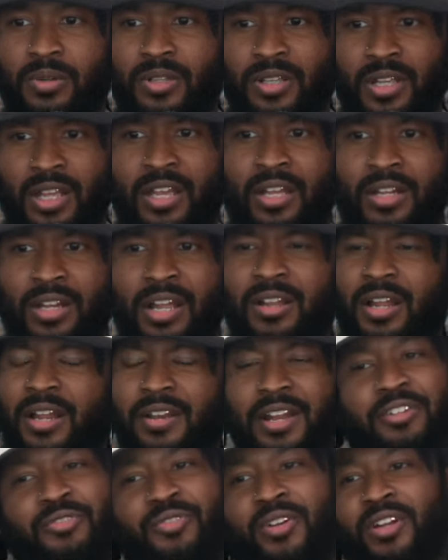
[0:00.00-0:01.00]
but yeah, that,
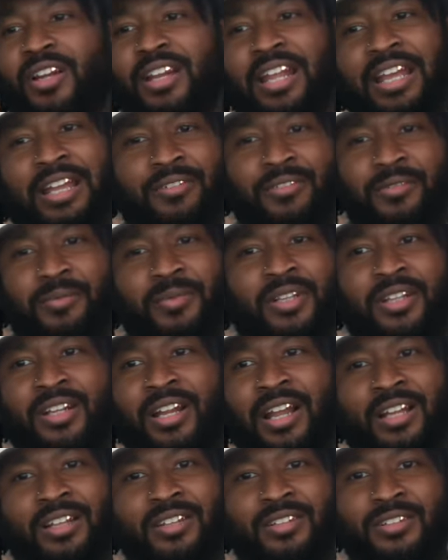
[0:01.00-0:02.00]
and that's for the day for me.
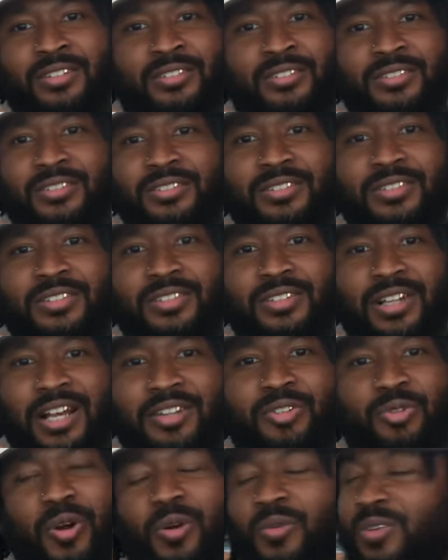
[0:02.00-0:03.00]
Like you know,
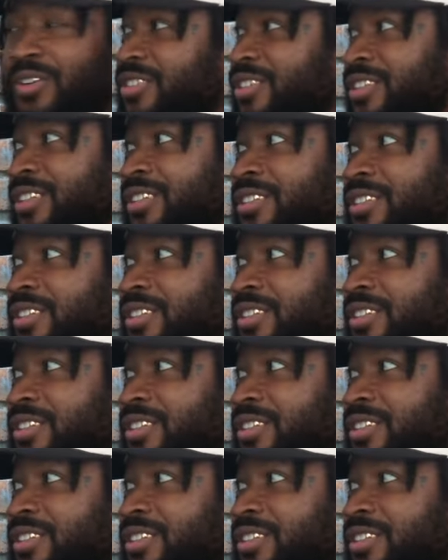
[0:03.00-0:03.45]
that's what I want to see.